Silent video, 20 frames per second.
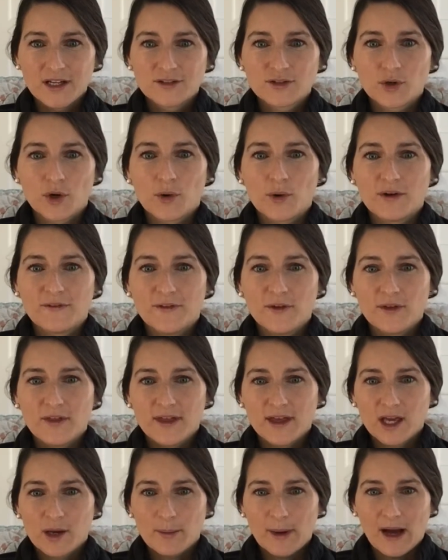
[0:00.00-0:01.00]
So if you
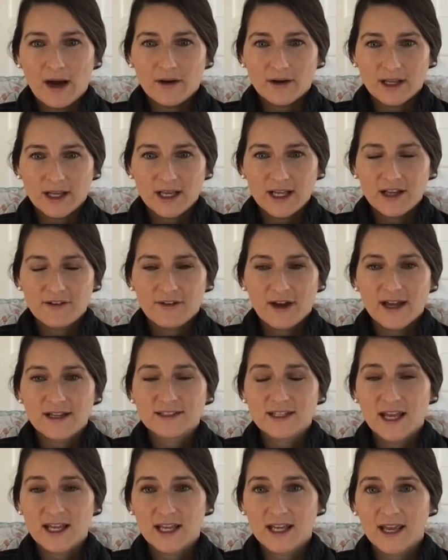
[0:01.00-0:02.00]
think about it, if I had
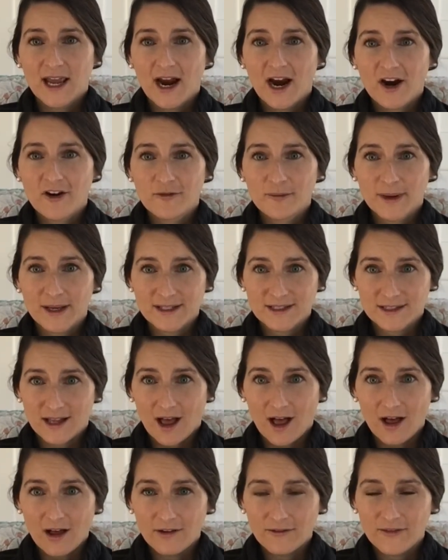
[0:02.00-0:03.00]
taken care of
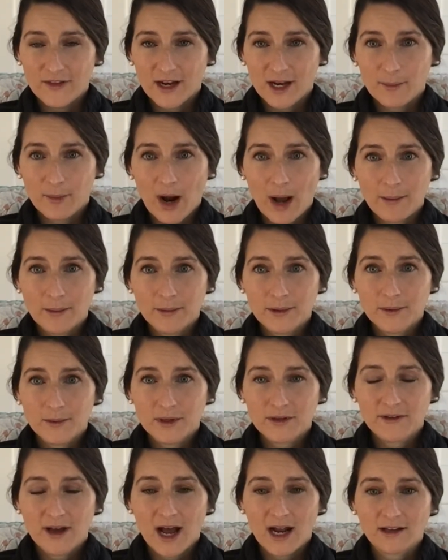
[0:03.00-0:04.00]
myself, then I probably would
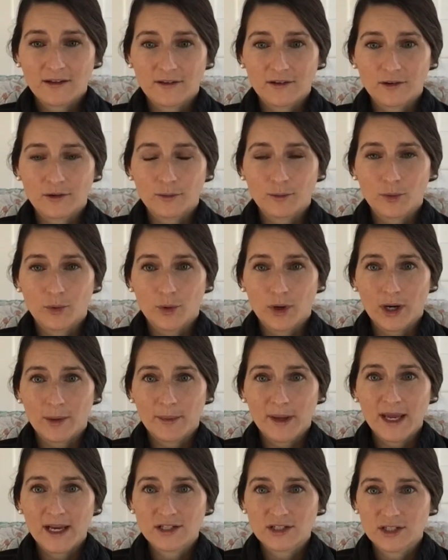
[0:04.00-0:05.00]
have had a little more
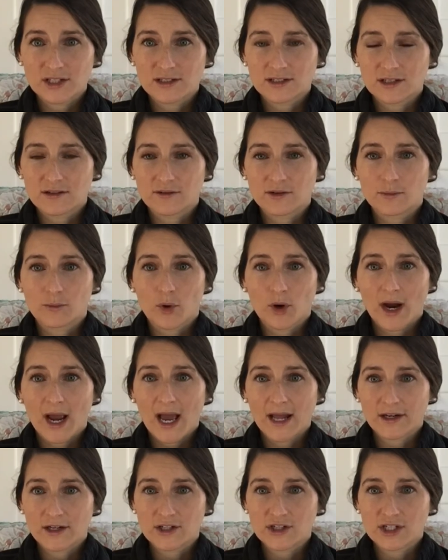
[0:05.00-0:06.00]
patience, a little more
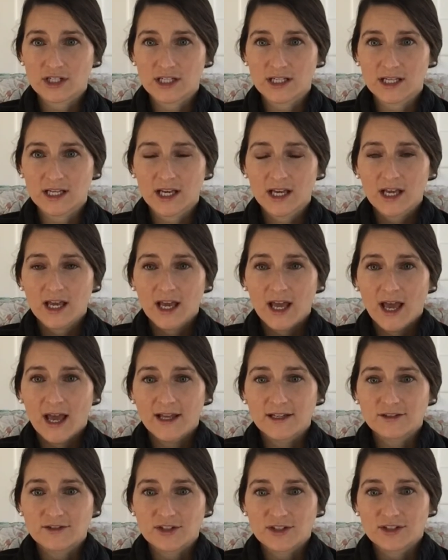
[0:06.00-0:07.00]
energy,
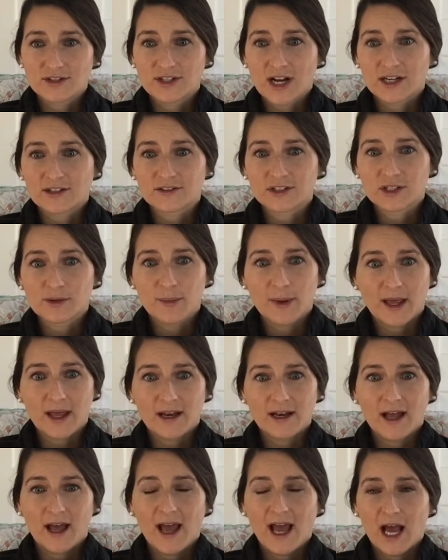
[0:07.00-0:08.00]
and just generally
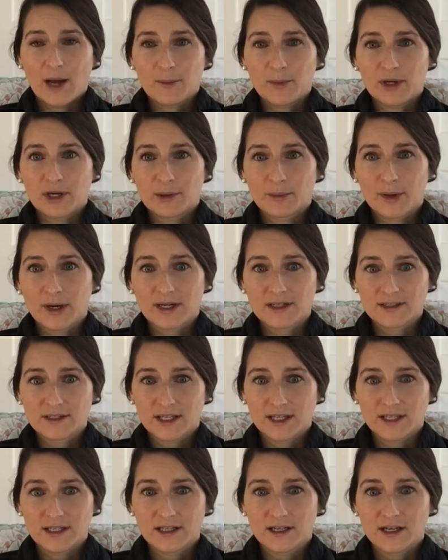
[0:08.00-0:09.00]
been a happier person.